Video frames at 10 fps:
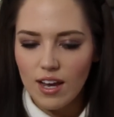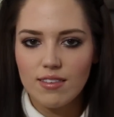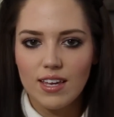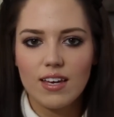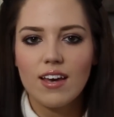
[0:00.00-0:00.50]
I
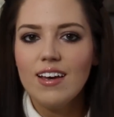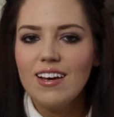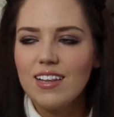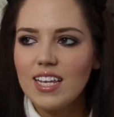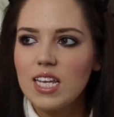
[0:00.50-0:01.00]
think
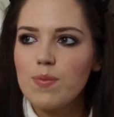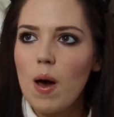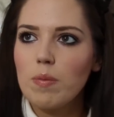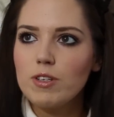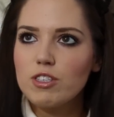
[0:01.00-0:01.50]
Lily
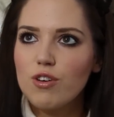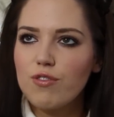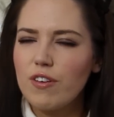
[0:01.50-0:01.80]
Pebbles or